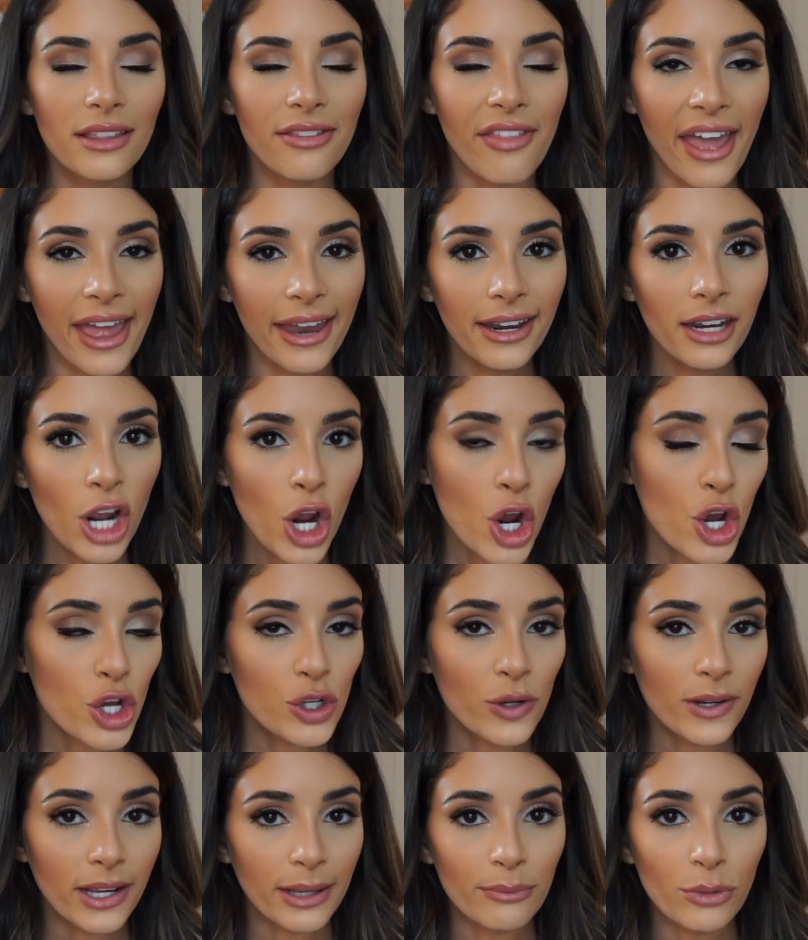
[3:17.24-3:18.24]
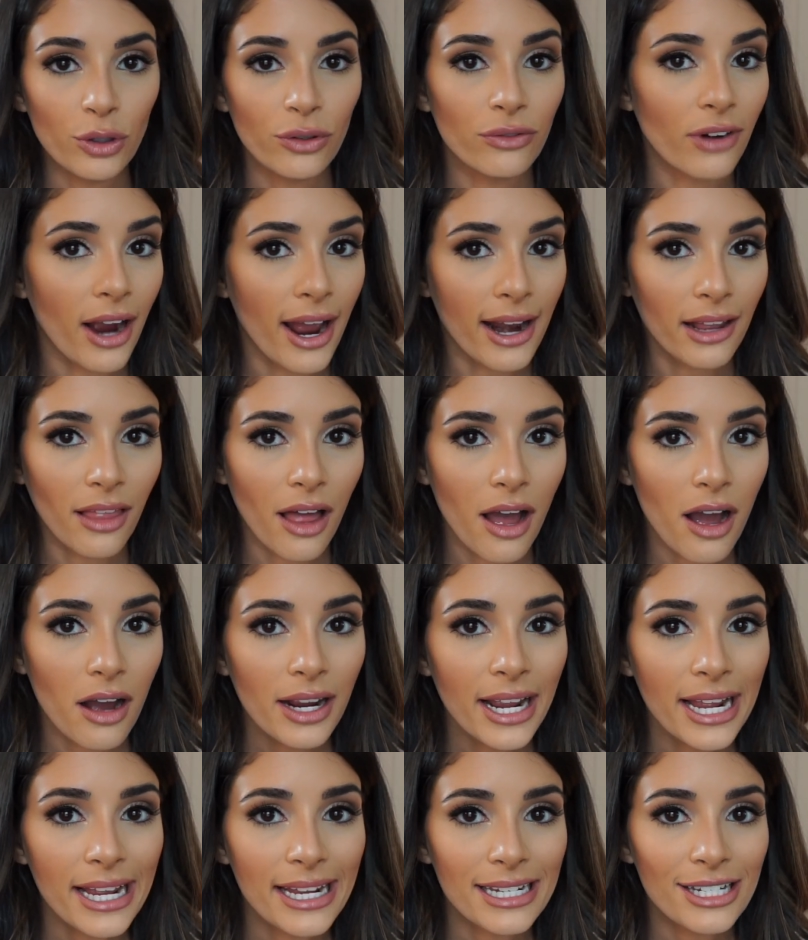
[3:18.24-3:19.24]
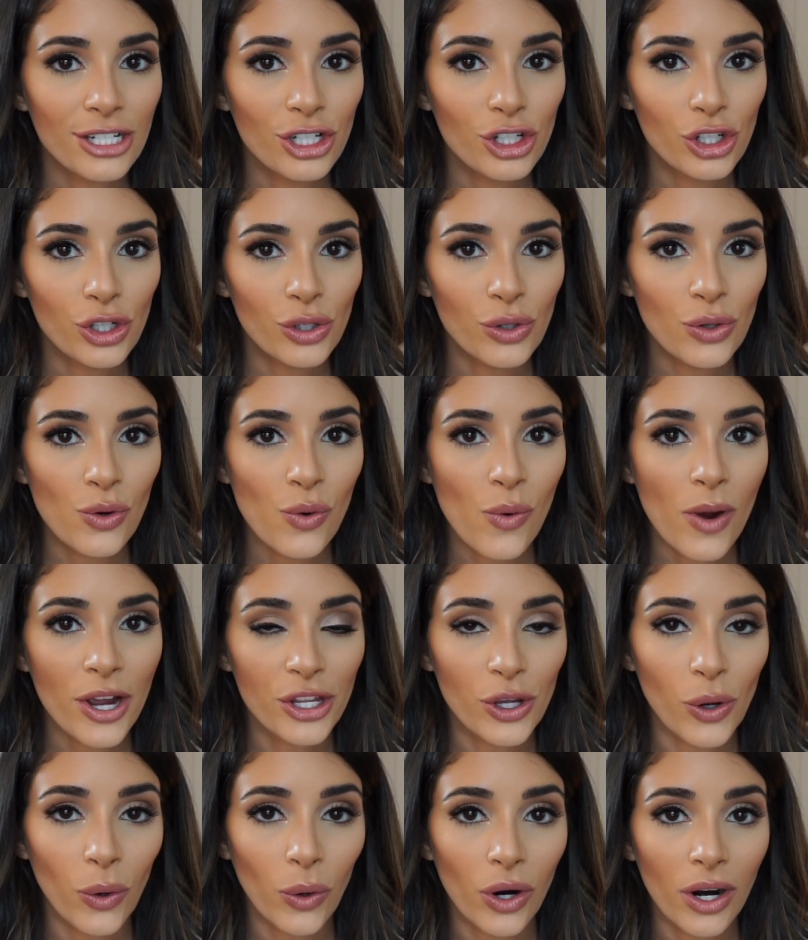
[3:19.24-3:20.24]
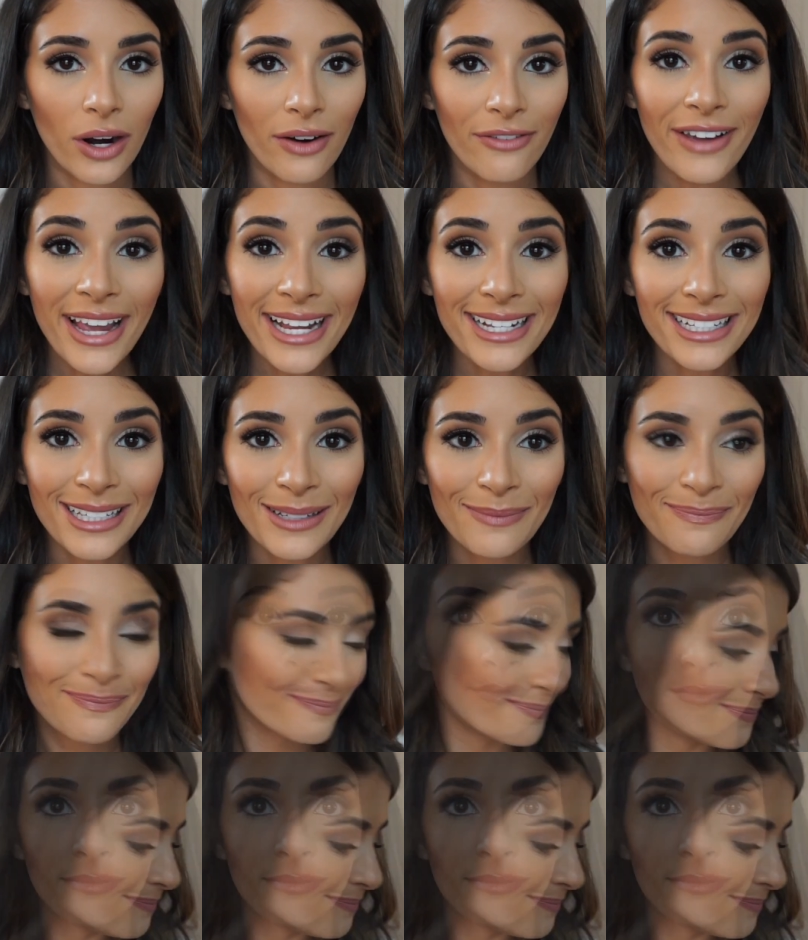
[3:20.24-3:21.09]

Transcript: Then you can move right along into your face.